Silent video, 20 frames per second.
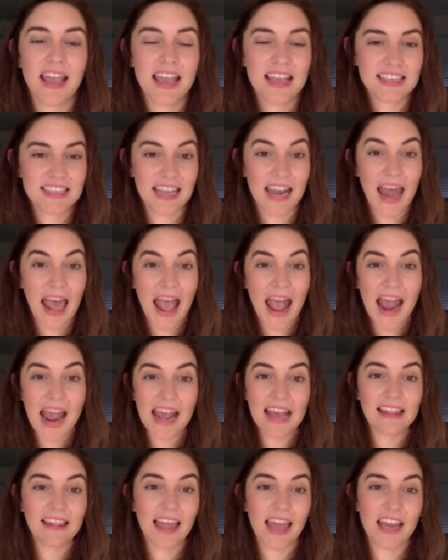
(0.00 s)
Is it
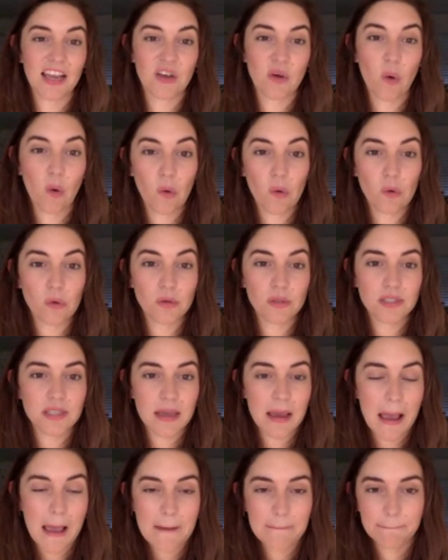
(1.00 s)
A, light gold,
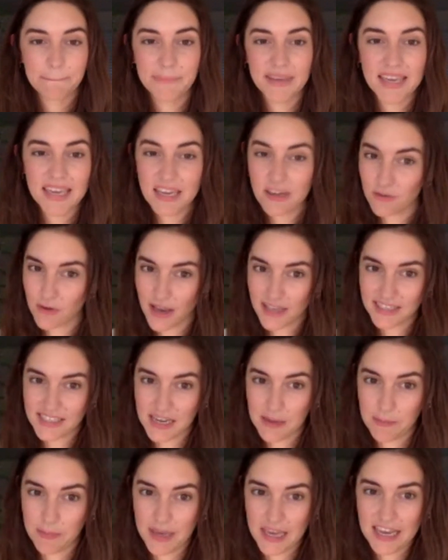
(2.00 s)
B,
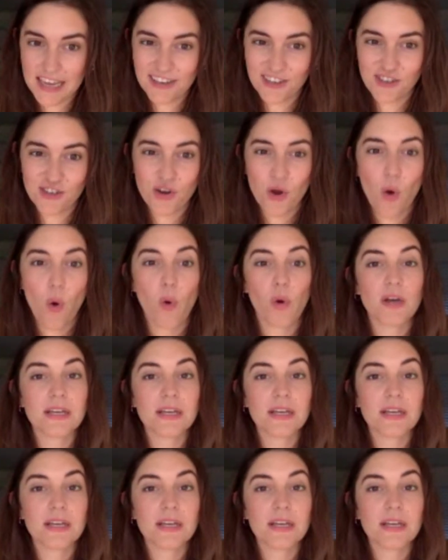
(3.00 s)
rusty peach,